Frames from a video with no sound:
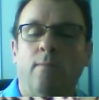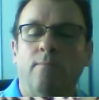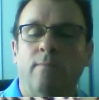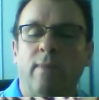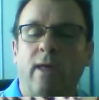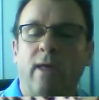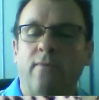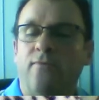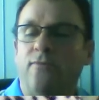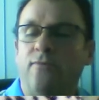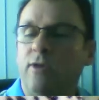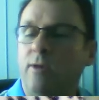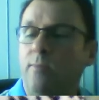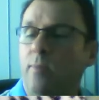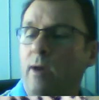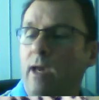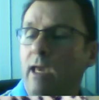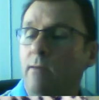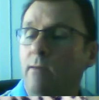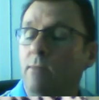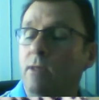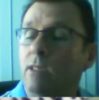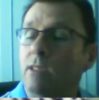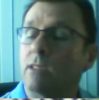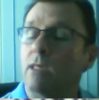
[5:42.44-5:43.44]
Monthly
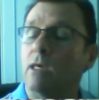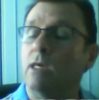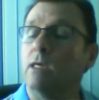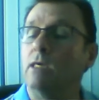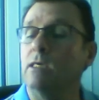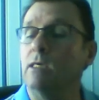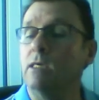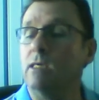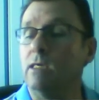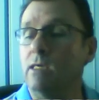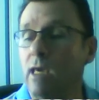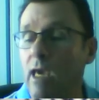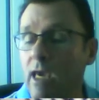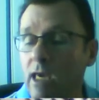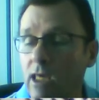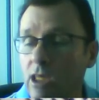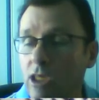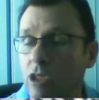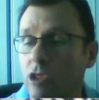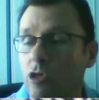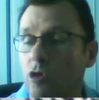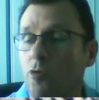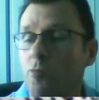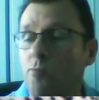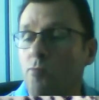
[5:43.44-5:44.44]
payments,
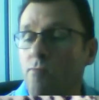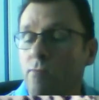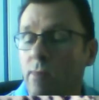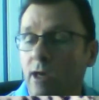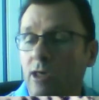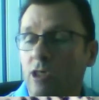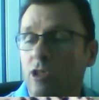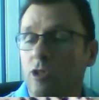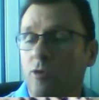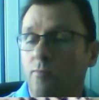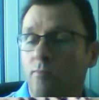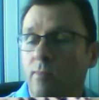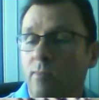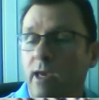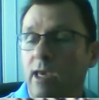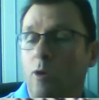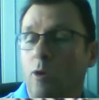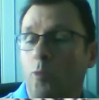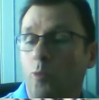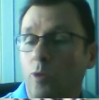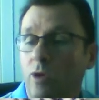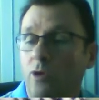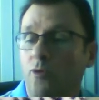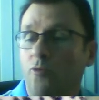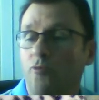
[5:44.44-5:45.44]
yes, you must make,
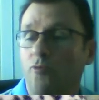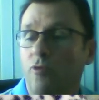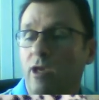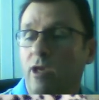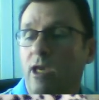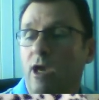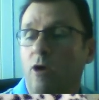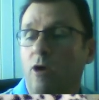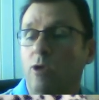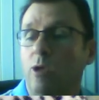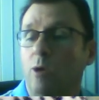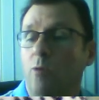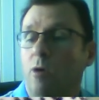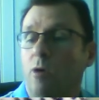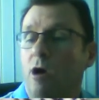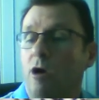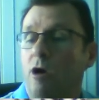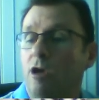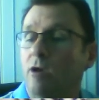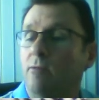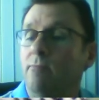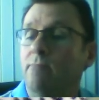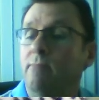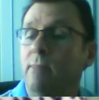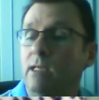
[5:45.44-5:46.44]
with a RIO, you are
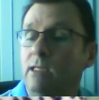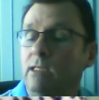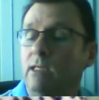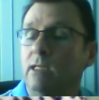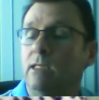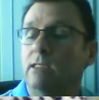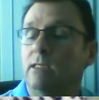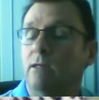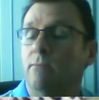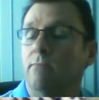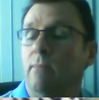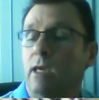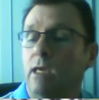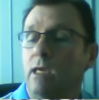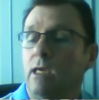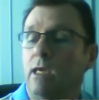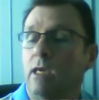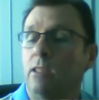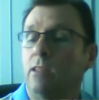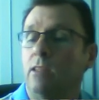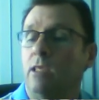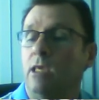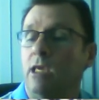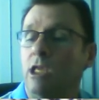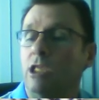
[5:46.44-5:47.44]
committed to
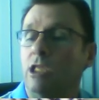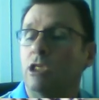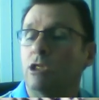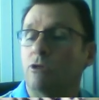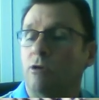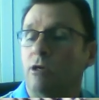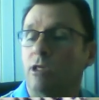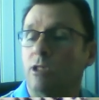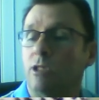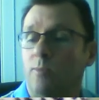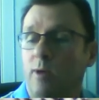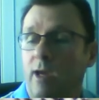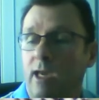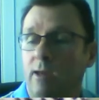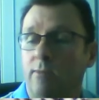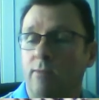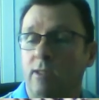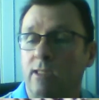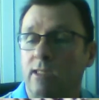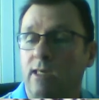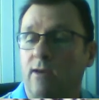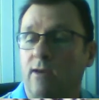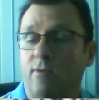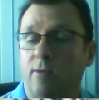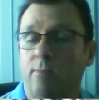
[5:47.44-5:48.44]
making the interest
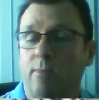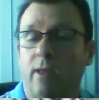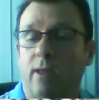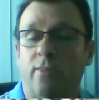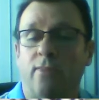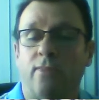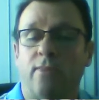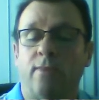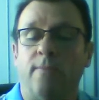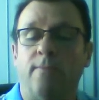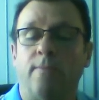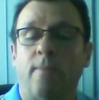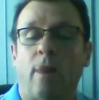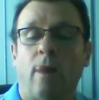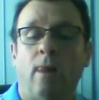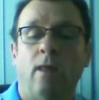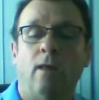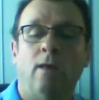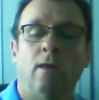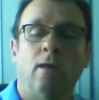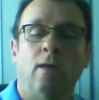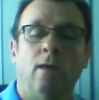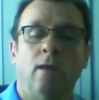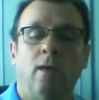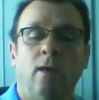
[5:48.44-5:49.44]
payments every
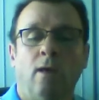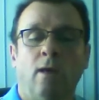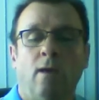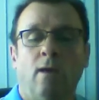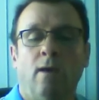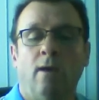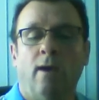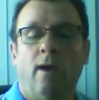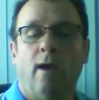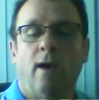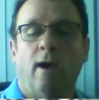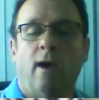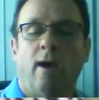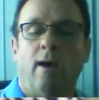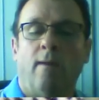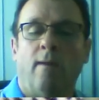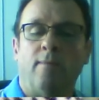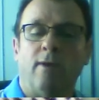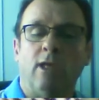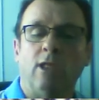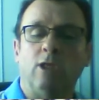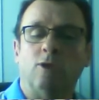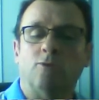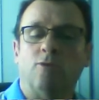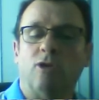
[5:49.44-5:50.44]
month.
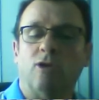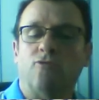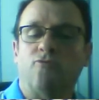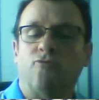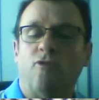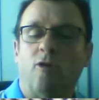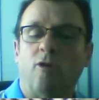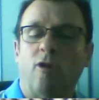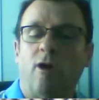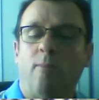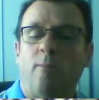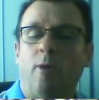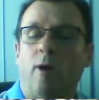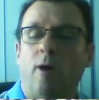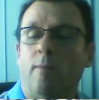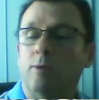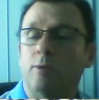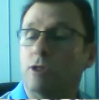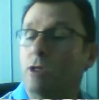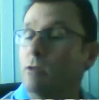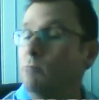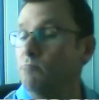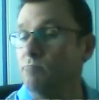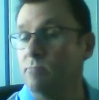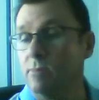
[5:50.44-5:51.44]
Interest roll-up
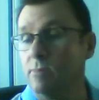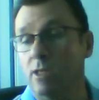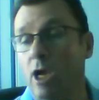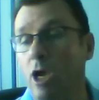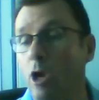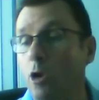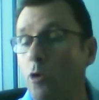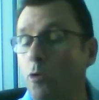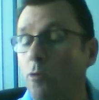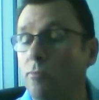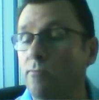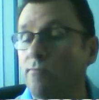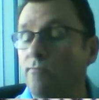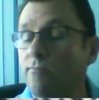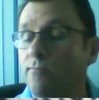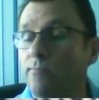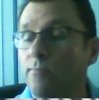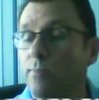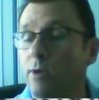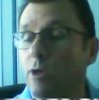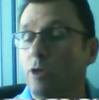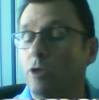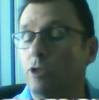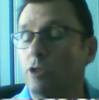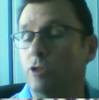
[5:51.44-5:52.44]
option, no,
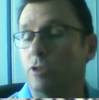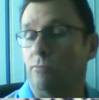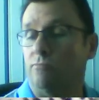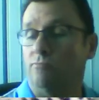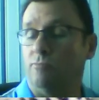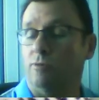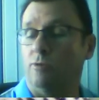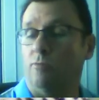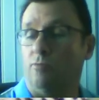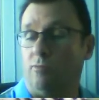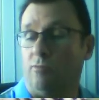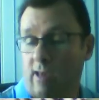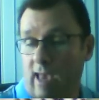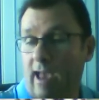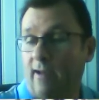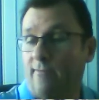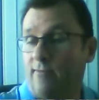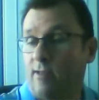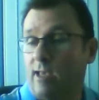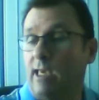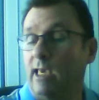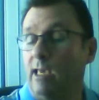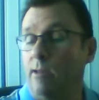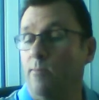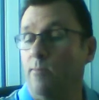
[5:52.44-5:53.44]
because you
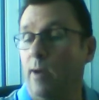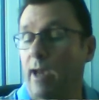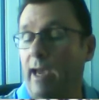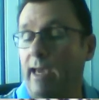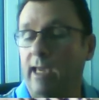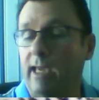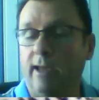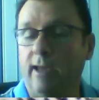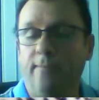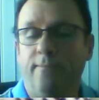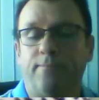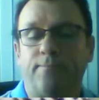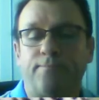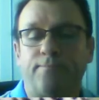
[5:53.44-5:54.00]
have to keep paying.